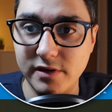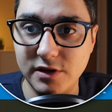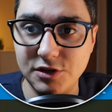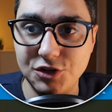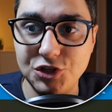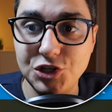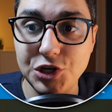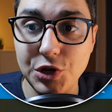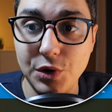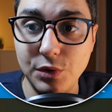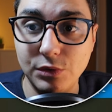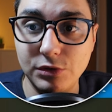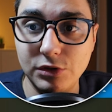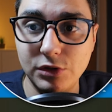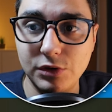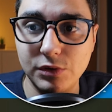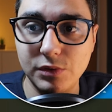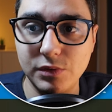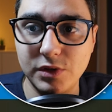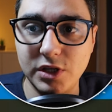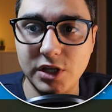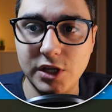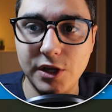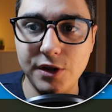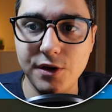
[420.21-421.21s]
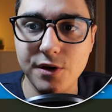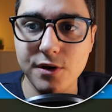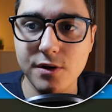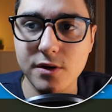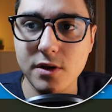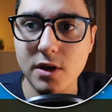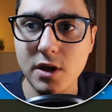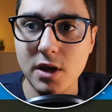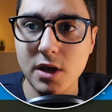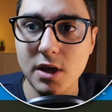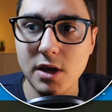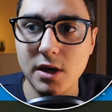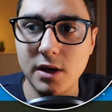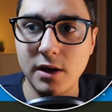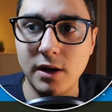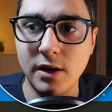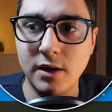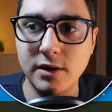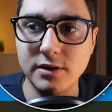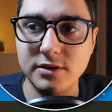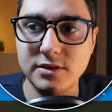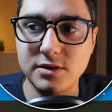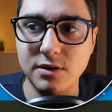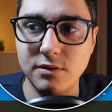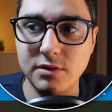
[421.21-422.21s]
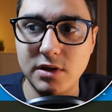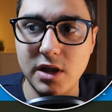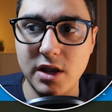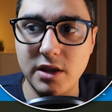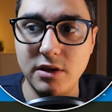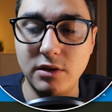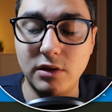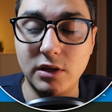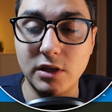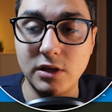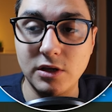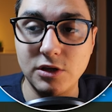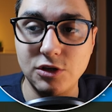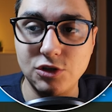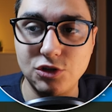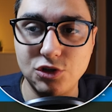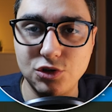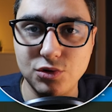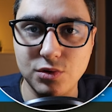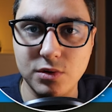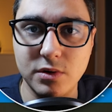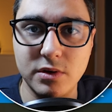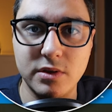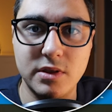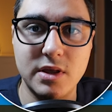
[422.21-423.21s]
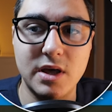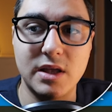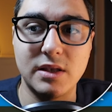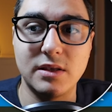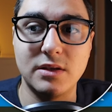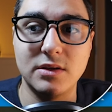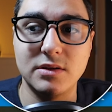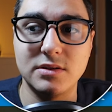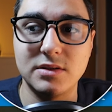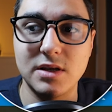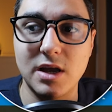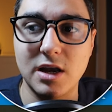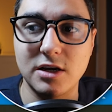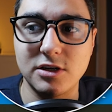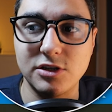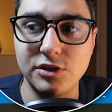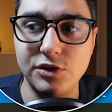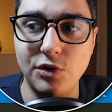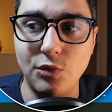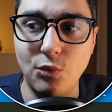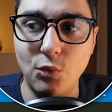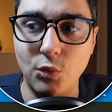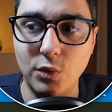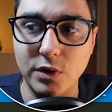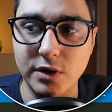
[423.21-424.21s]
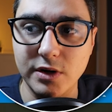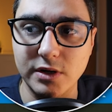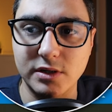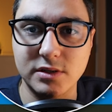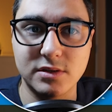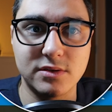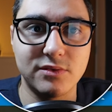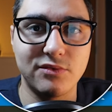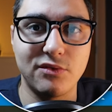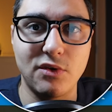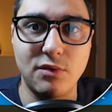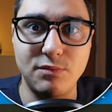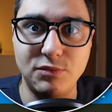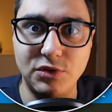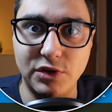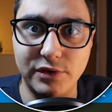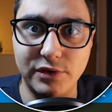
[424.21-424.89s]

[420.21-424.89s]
shown you here, so that it can ensure that this actually works from